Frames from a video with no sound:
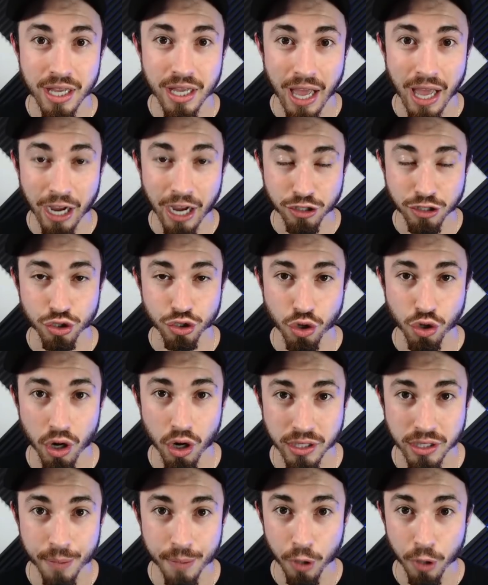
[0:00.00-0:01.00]
extra
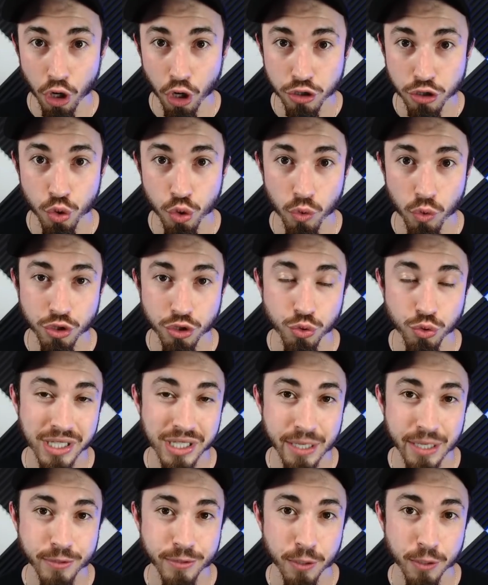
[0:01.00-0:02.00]
content, but also want to
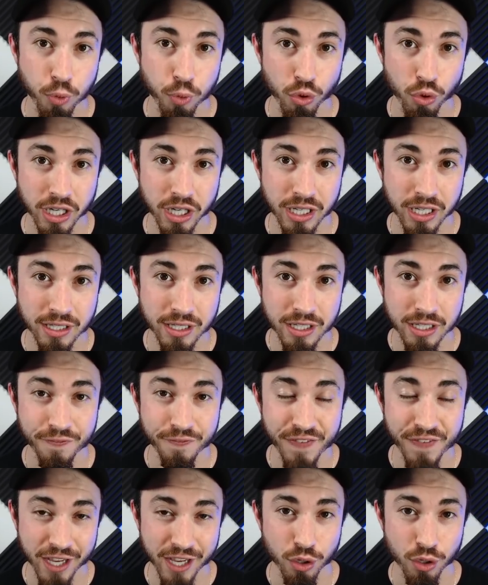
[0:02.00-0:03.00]
keep supporting the
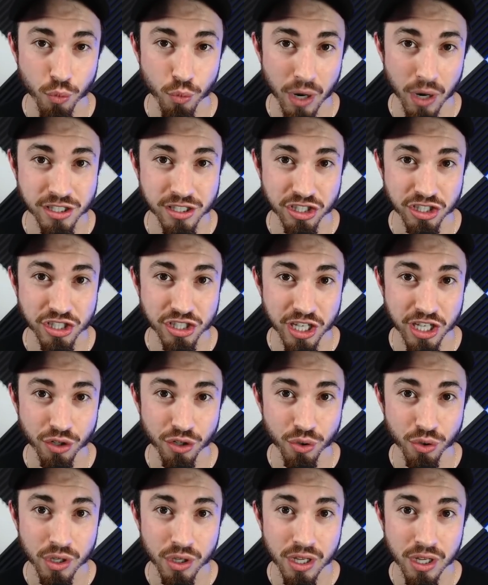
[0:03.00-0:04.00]
Fanco Wrestling
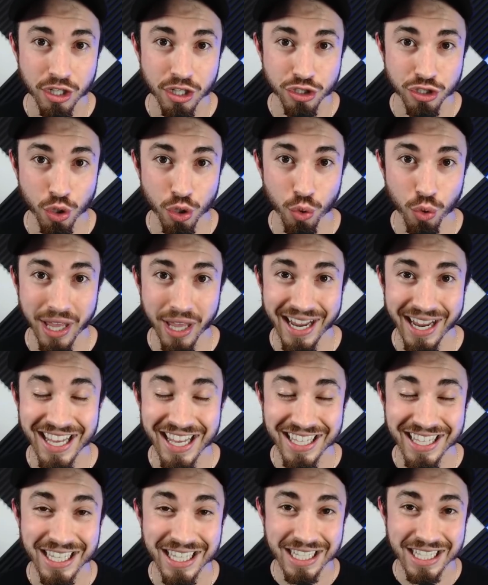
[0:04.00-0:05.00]
channel so that it
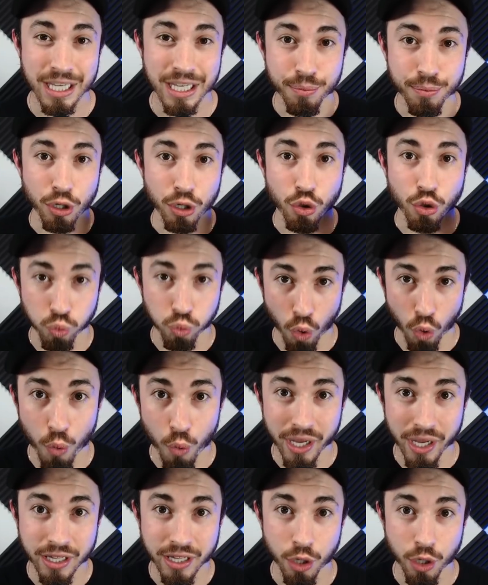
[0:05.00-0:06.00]
can keep
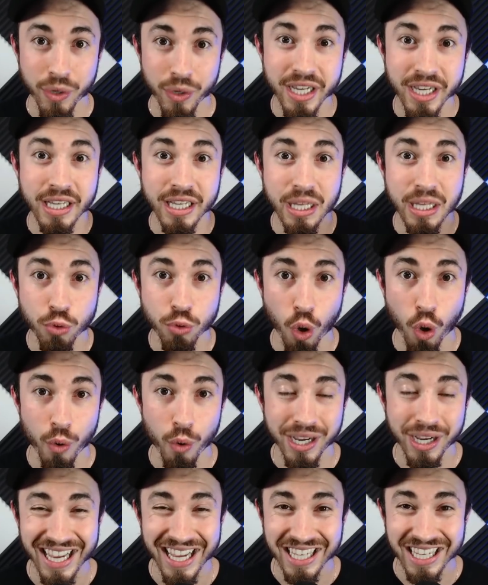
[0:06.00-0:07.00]
growing, that we can keep
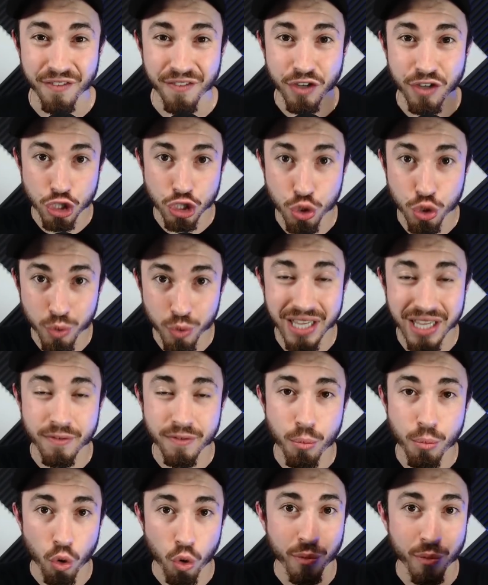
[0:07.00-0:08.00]
growing and giving you even
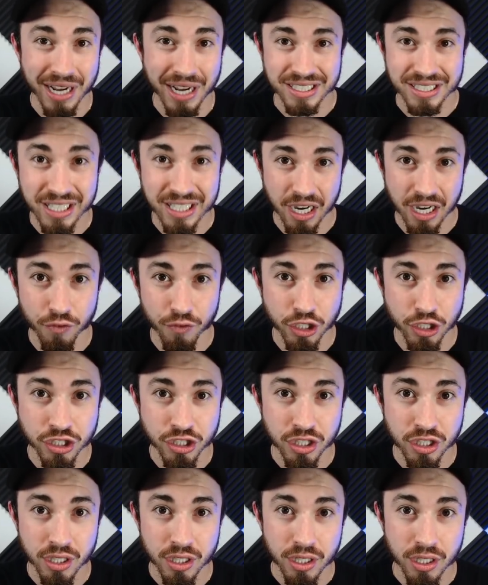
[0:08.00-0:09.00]
more wrestling coverage.
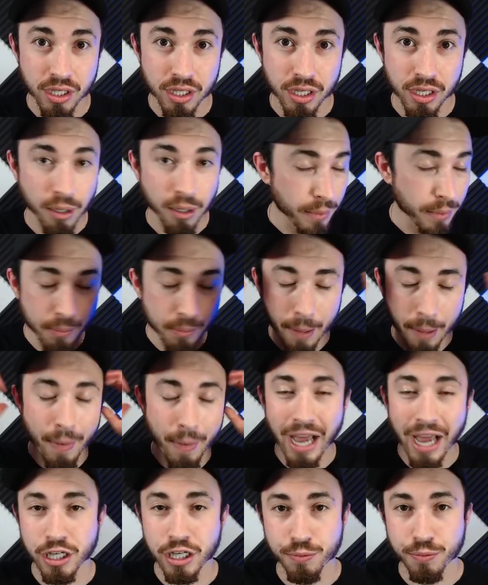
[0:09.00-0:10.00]
I mean, my
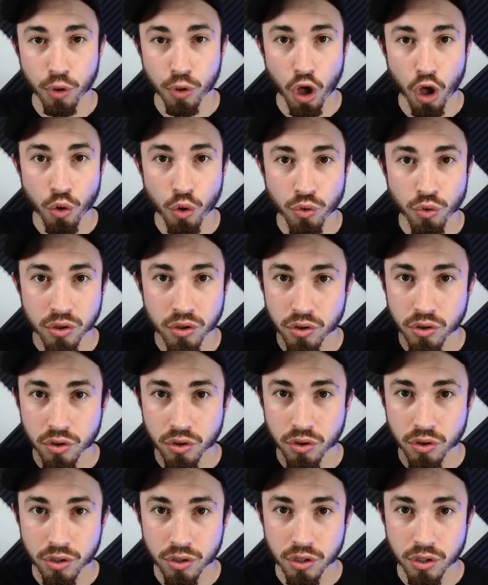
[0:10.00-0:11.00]
mind is blown,
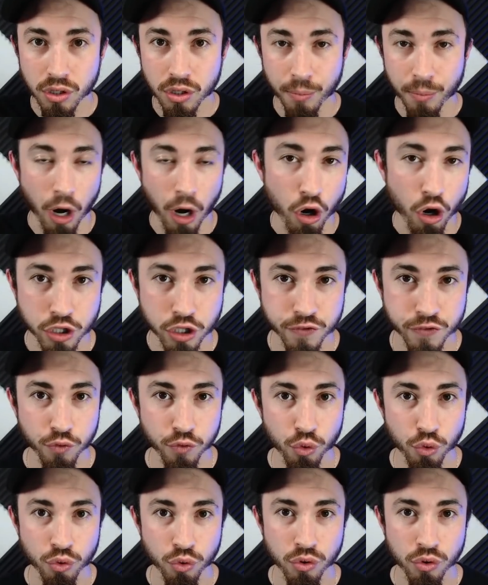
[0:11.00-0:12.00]
my heart is
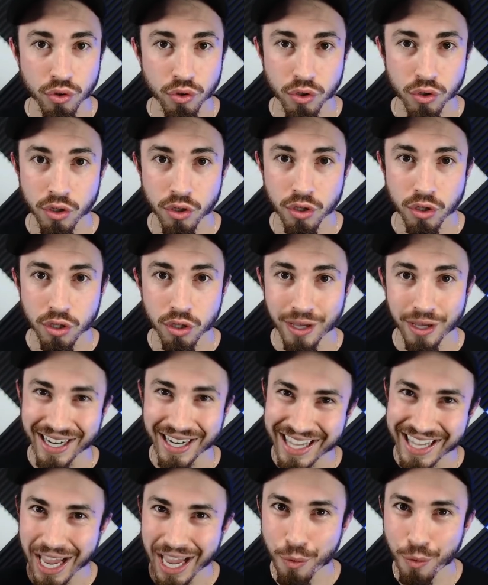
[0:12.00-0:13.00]
full, and I
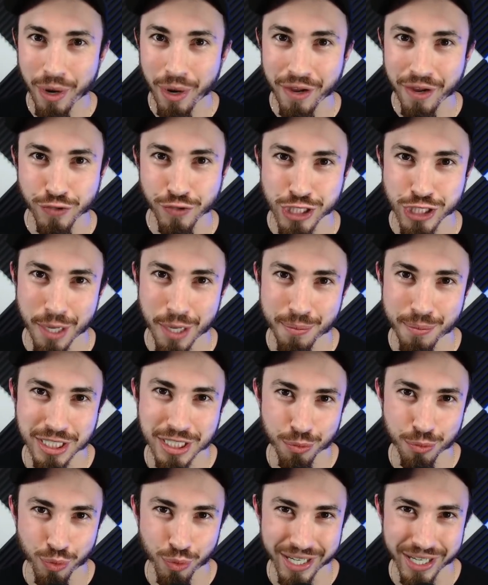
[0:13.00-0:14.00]
can't wait for
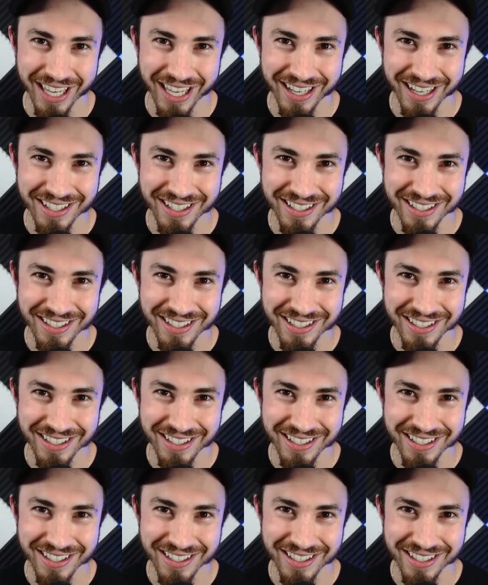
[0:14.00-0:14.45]
championship weekend.